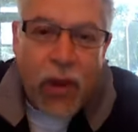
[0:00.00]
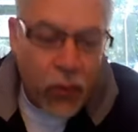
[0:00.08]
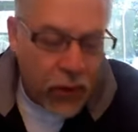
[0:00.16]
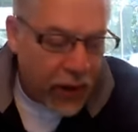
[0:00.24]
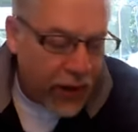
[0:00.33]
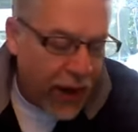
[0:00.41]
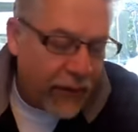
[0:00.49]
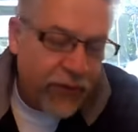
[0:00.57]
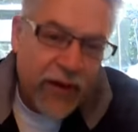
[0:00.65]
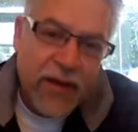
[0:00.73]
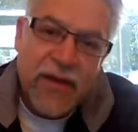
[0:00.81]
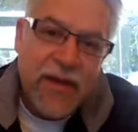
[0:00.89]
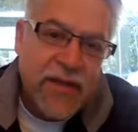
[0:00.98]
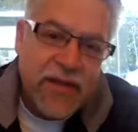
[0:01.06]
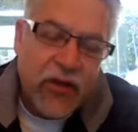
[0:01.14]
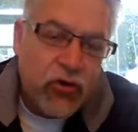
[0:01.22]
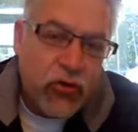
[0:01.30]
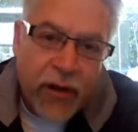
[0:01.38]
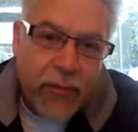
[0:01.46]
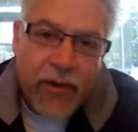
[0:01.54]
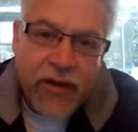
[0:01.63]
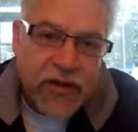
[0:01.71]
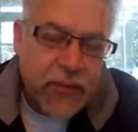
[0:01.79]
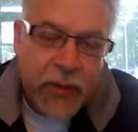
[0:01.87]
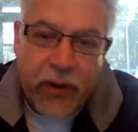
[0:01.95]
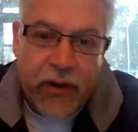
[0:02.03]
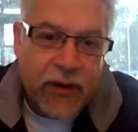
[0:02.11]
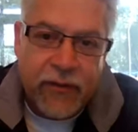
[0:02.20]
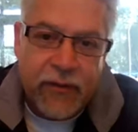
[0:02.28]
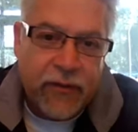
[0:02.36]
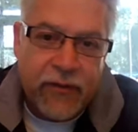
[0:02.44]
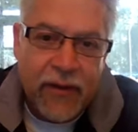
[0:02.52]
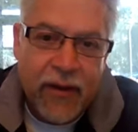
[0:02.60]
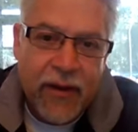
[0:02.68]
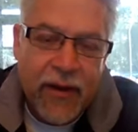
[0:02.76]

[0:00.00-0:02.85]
We can have these incredible experiences.